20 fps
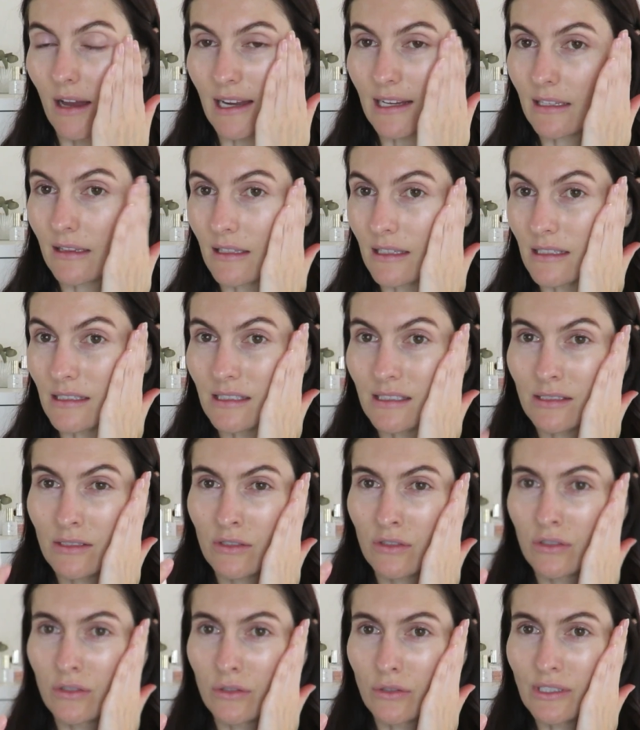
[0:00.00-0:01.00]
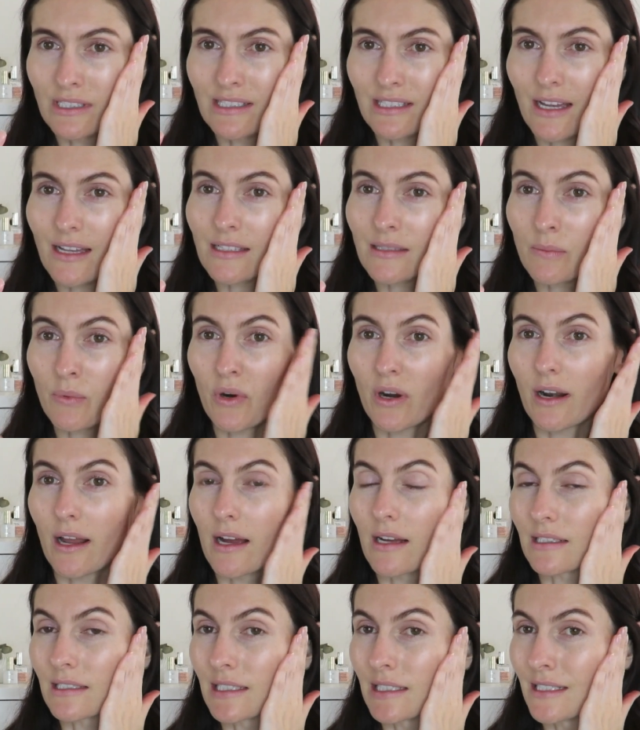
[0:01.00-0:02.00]
like this. Good size
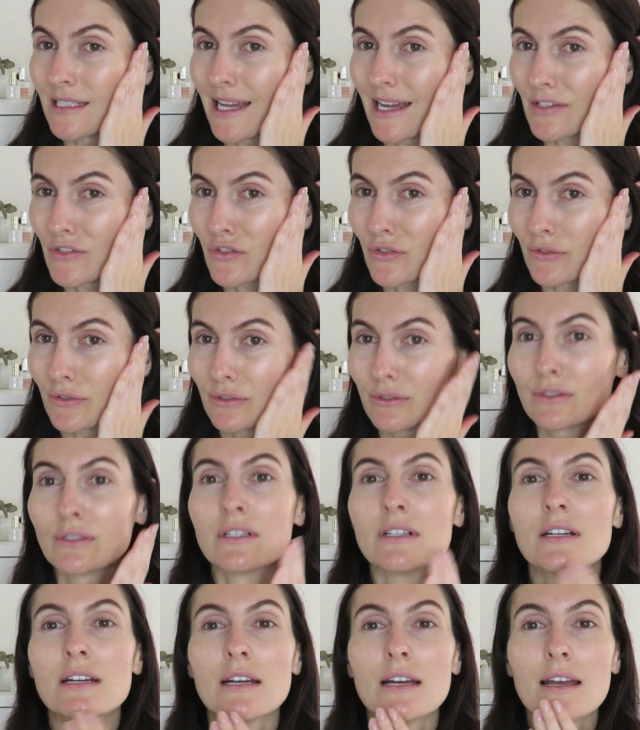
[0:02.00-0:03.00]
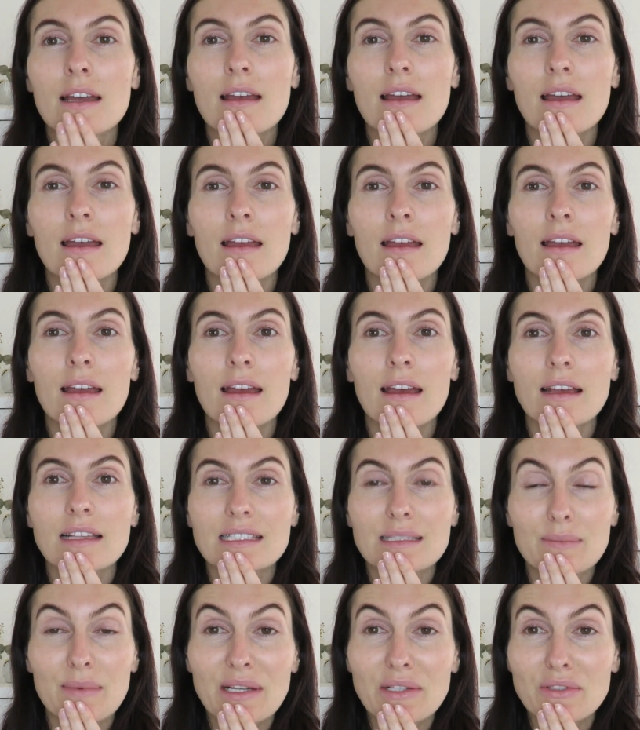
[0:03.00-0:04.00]
product, natural,
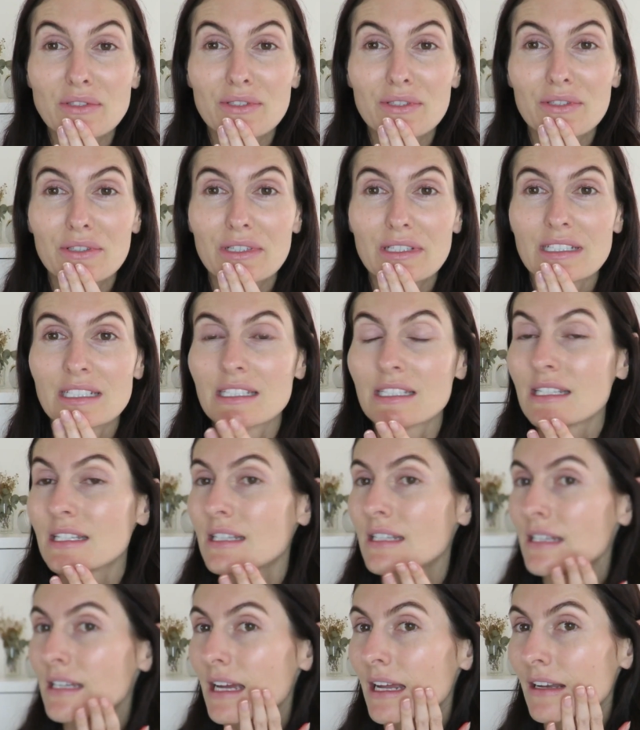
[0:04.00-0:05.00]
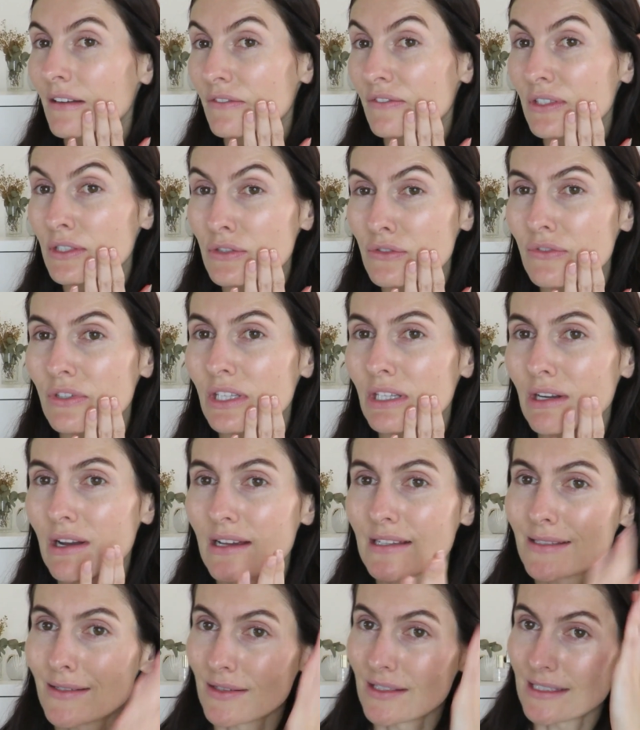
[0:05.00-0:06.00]
smells good, and it feels really
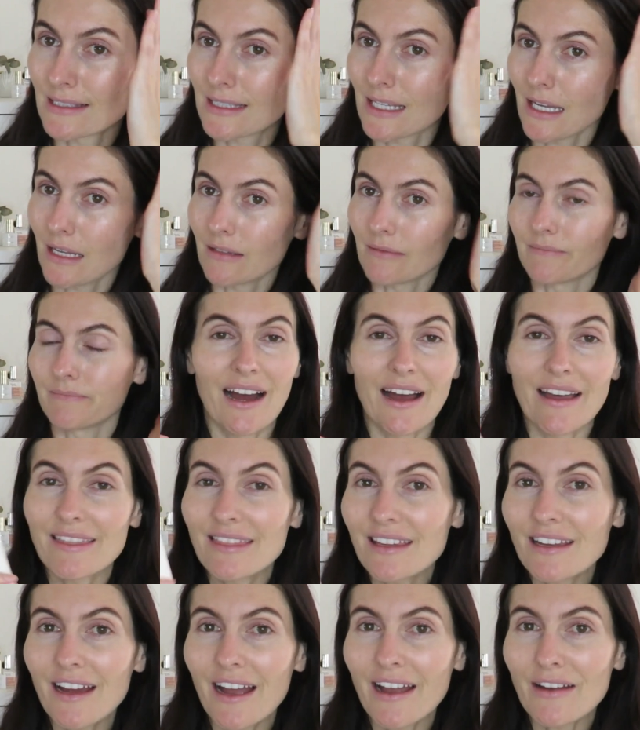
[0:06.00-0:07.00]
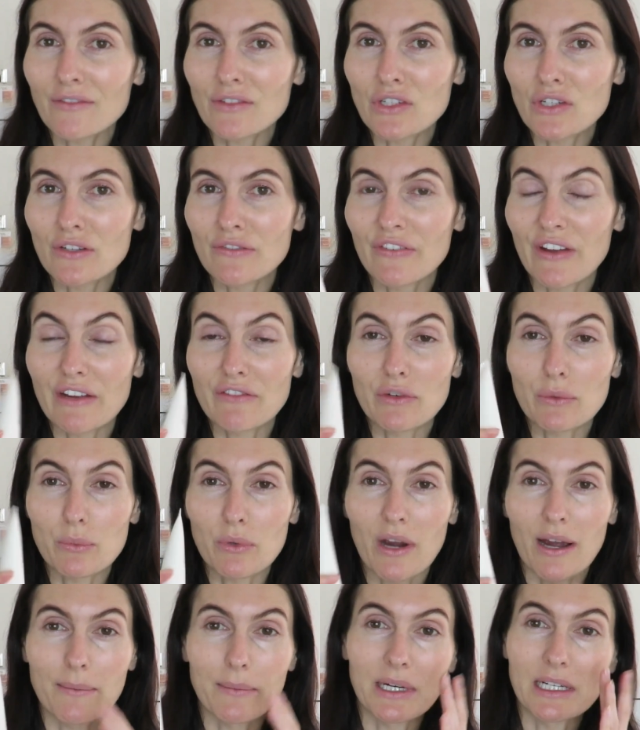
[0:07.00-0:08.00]
nice on the skin. I think I have a new
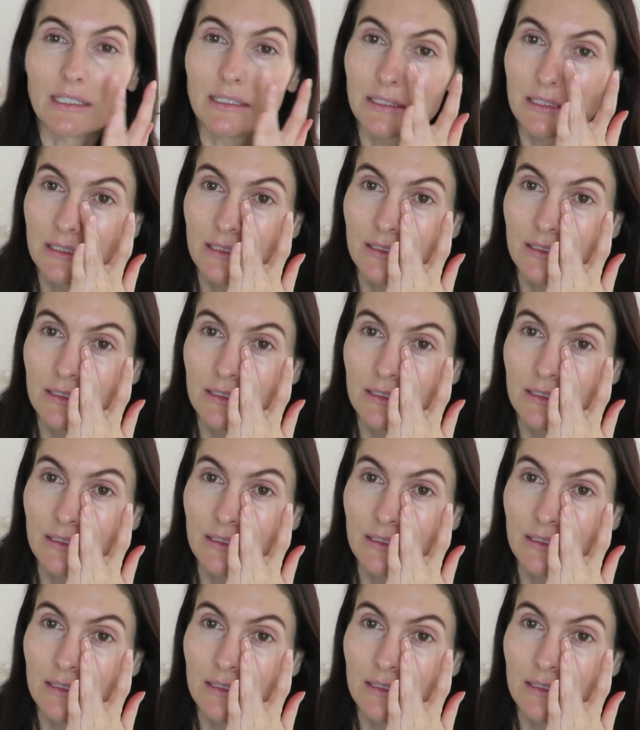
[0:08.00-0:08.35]
favorite primer.